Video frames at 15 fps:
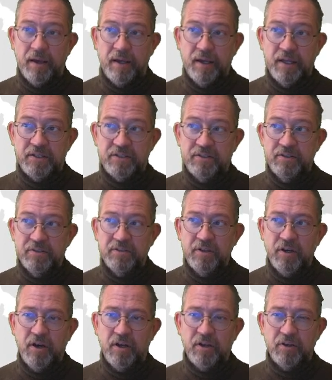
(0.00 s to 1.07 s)
It's
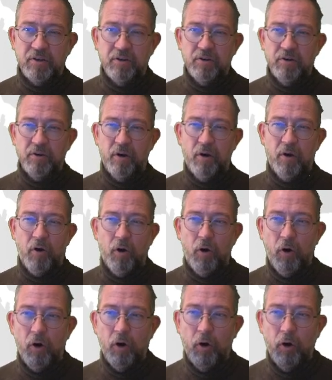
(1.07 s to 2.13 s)
not
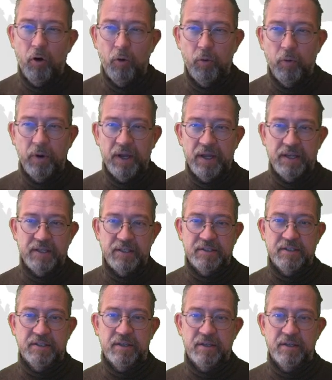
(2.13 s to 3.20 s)

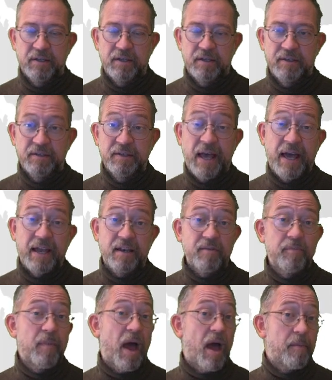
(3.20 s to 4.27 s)
always that
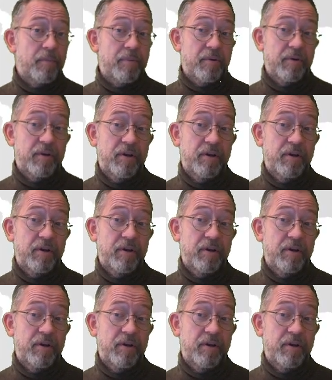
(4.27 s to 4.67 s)
map